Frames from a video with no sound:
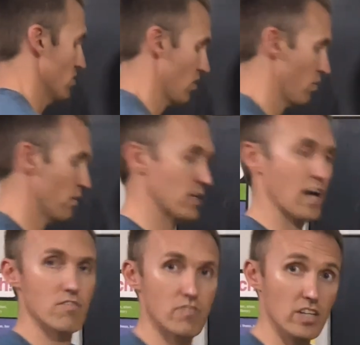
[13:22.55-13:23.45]
So we would
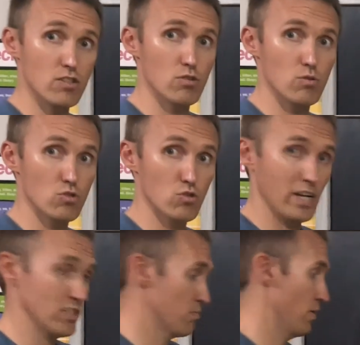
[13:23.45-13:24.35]
have V2
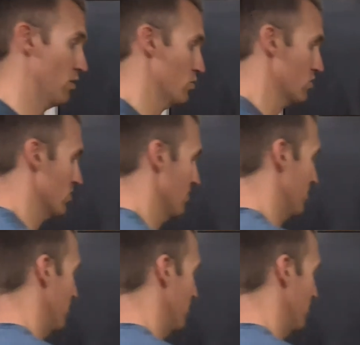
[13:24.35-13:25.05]
transpose